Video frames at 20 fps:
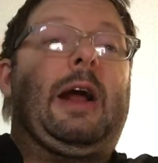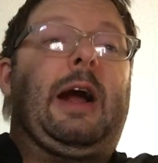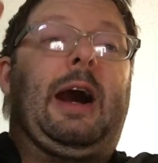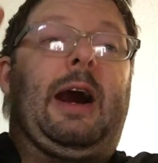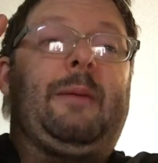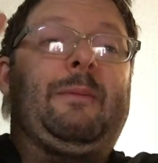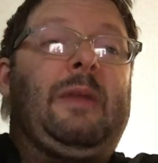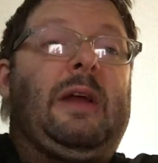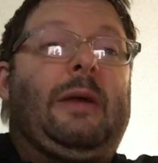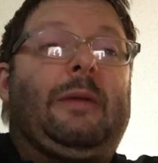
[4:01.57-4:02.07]

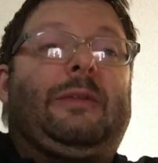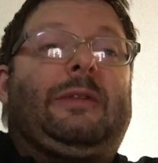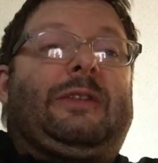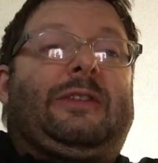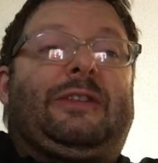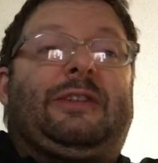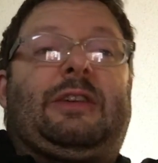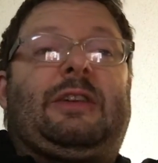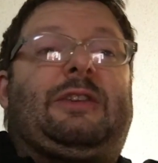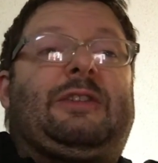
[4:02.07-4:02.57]
I'm not
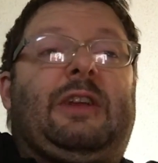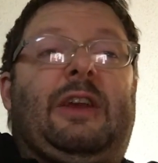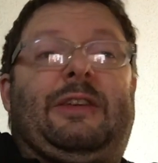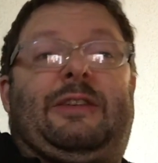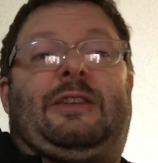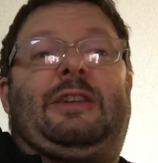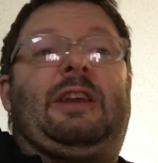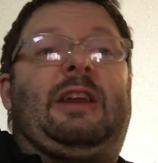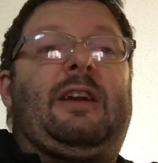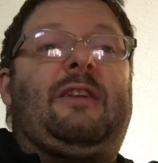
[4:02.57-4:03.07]

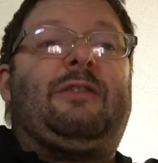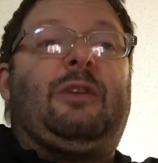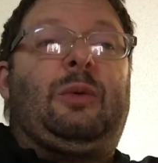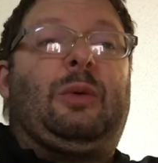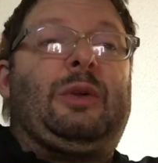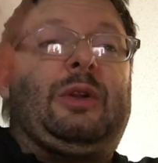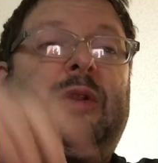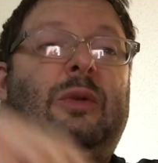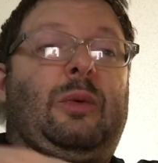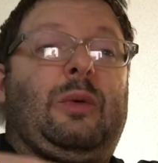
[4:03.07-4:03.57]
suggesting
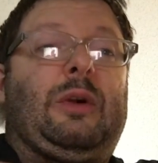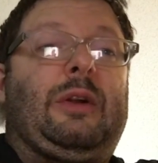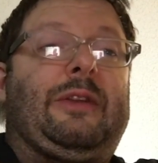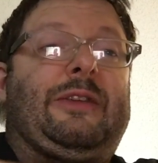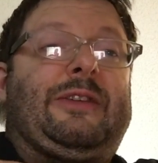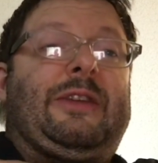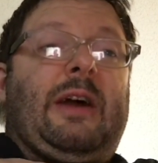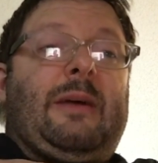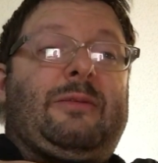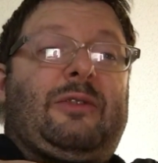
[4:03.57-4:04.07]
everyone in the world
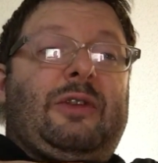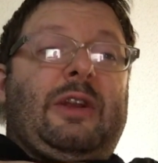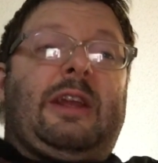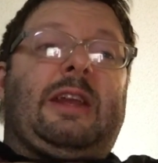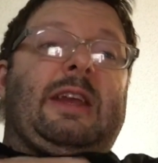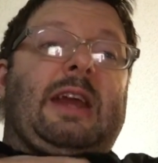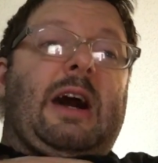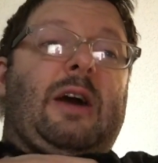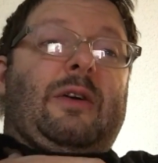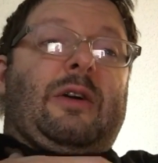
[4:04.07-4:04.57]
stop
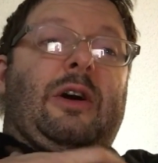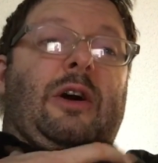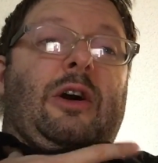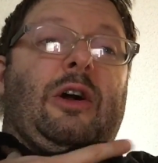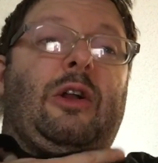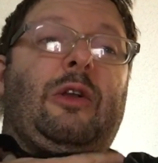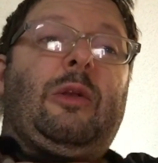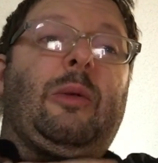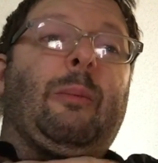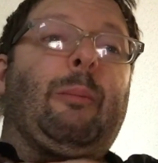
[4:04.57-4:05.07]
drinking
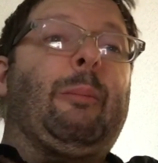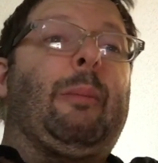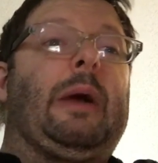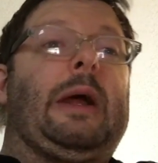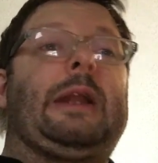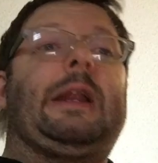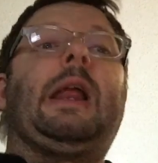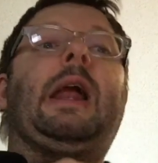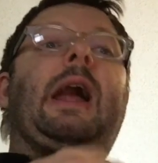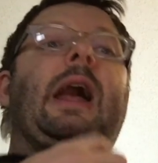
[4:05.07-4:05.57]
alcohol,
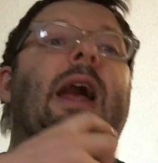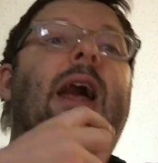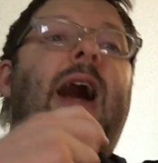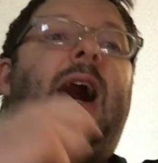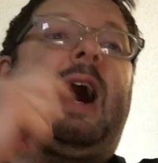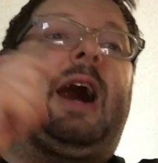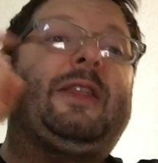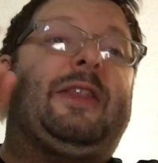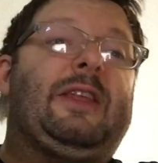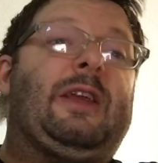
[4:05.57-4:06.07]
but
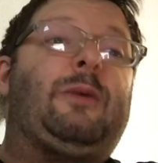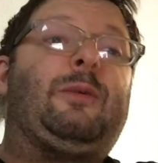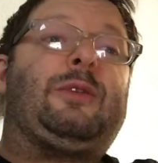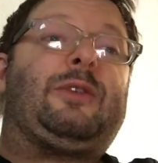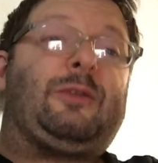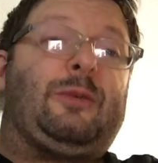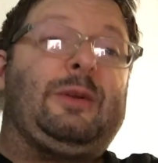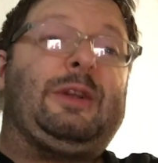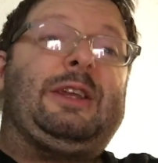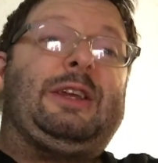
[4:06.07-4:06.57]
I think it was
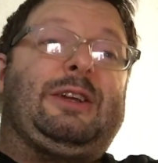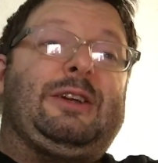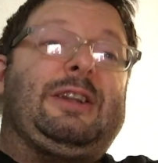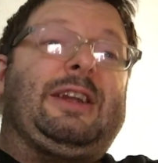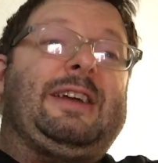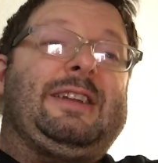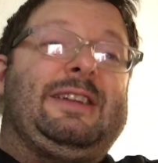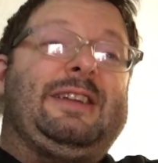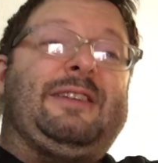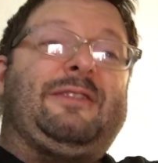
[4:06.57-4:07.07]
a really good
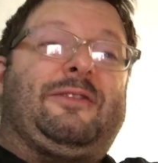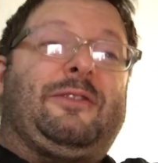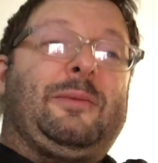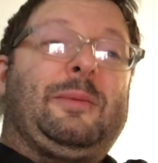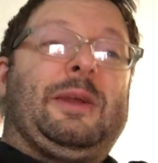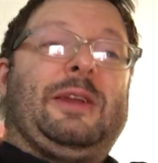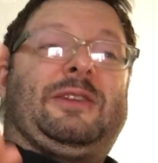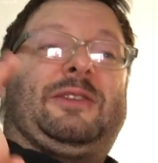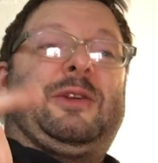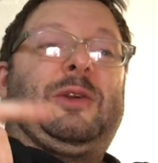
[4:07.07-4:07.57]
idea for
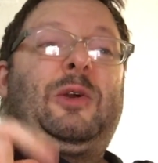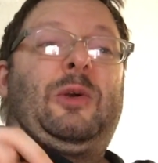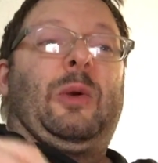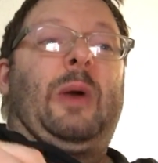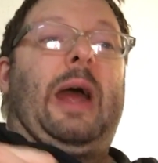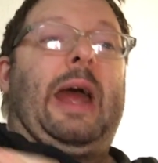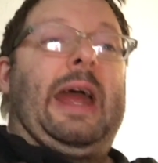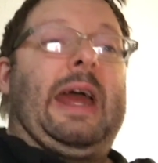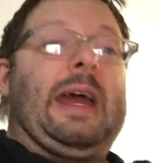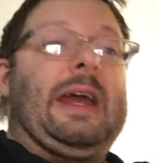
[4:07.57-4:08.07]
me to.
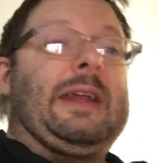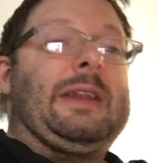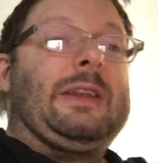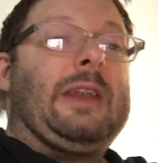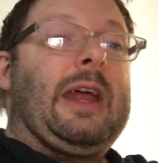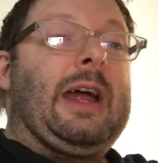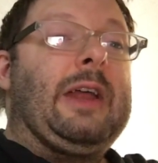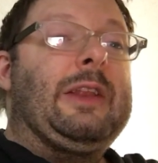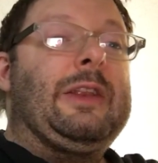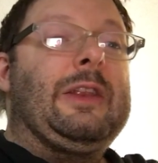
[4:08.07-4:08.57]
And
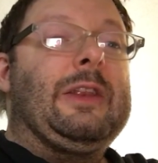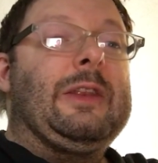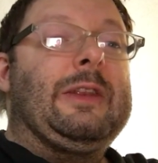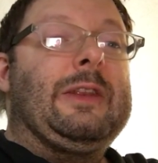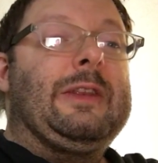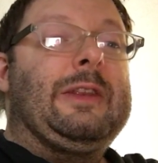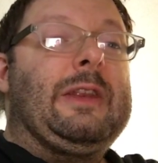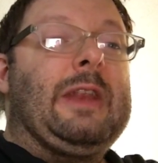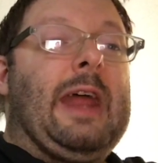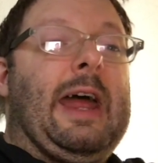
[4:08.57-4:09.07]

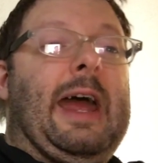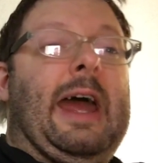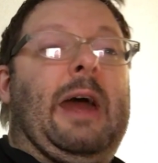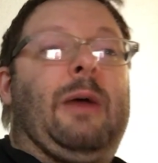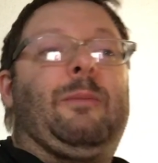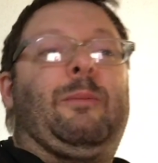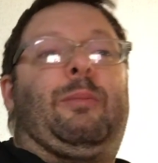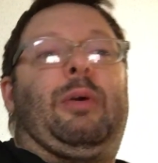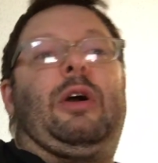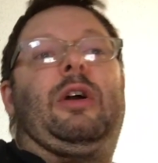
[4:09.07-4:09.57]

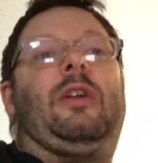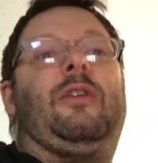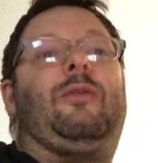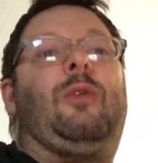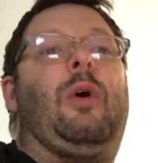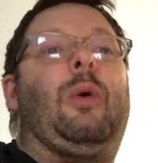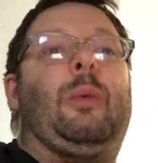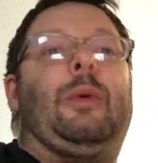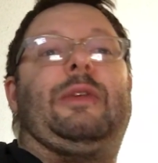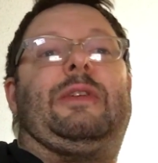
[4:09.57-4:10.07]
part of
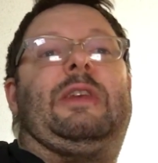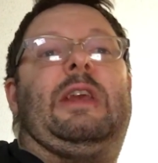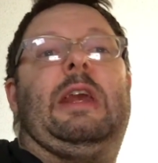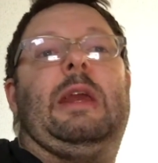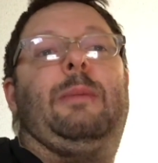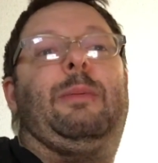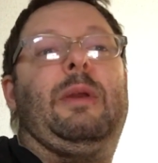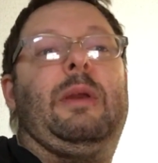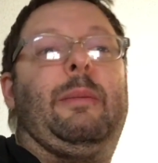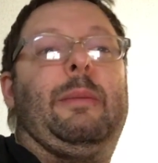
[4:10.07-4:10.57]
what was
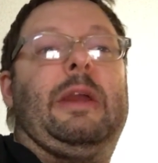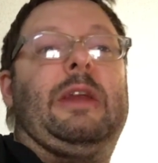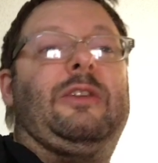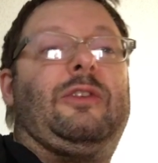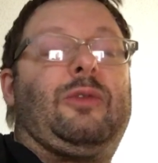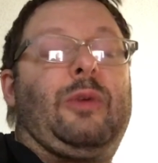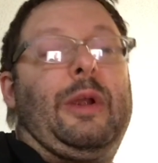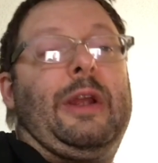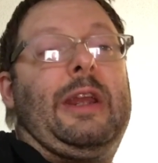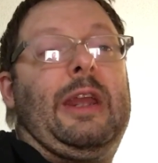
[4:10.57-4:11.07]
keeping me
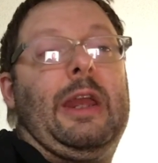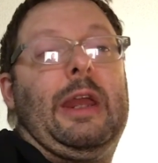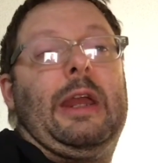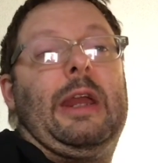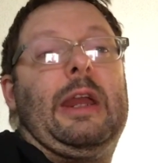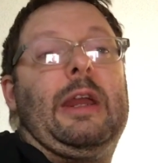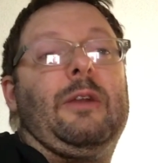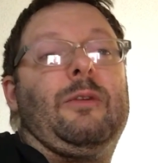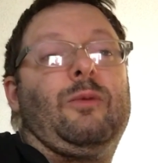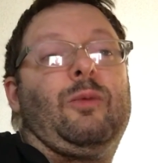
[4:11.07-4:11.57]

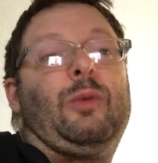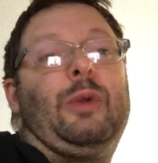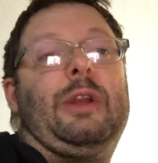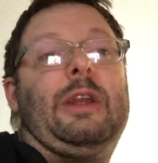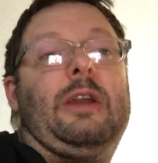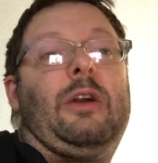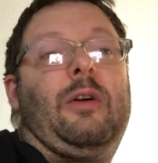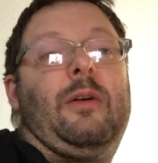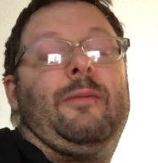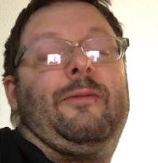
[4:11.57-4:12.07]
drinking in
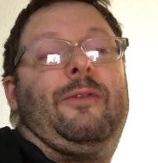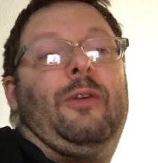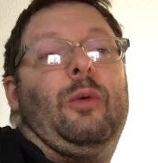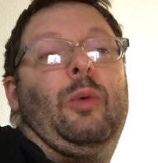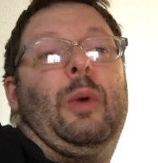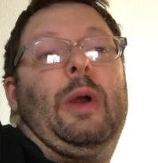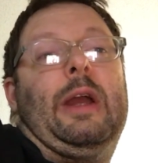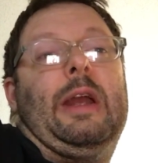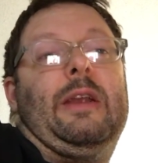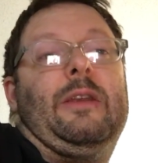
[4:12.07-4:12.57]
really harmful
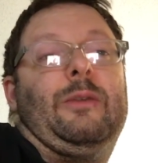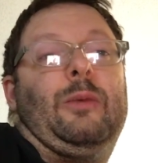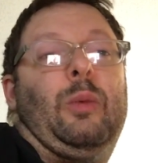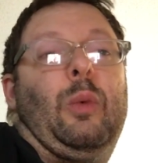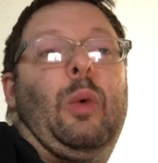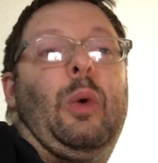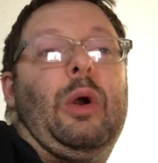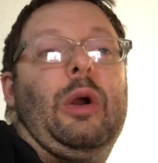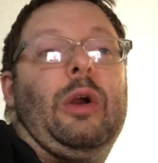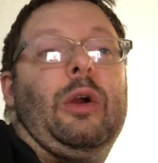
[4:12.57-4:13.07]
ways
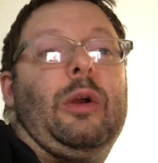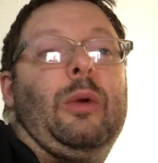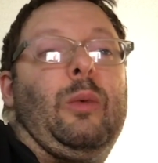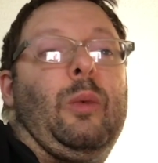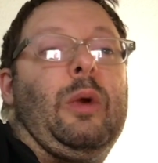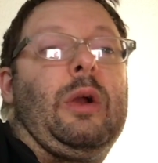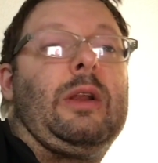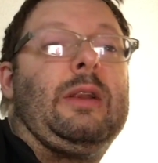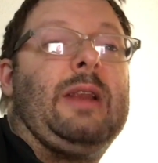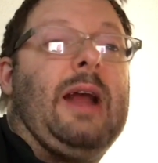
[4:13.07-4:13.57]
were
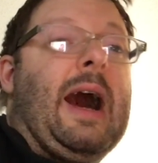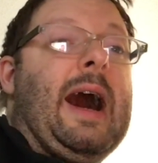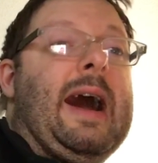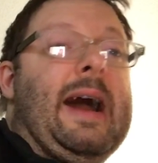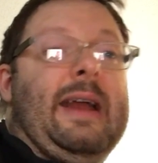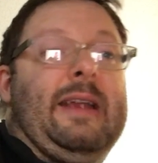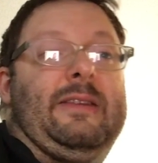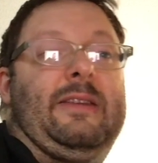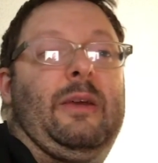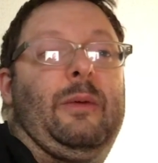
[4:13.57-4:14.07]

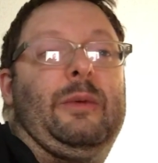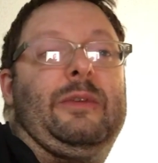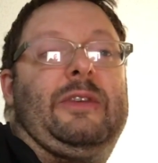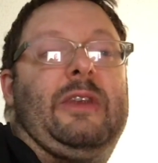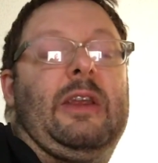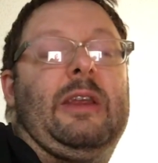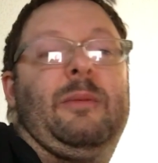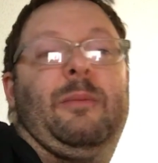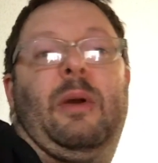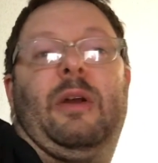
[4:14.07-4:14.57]
lies I was
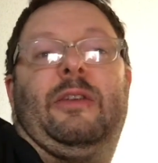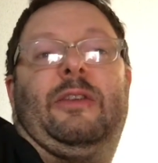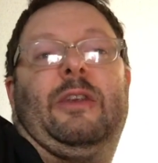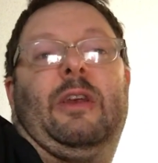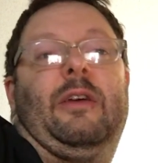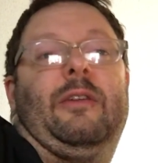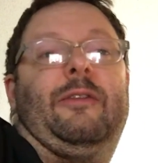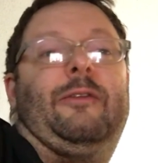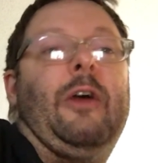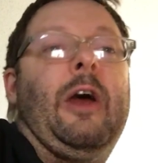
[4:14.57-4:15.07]
telling
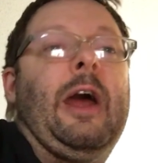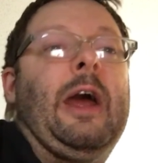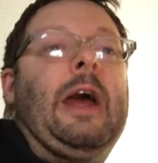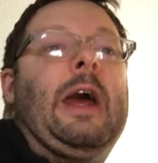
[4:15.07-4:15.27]
myself,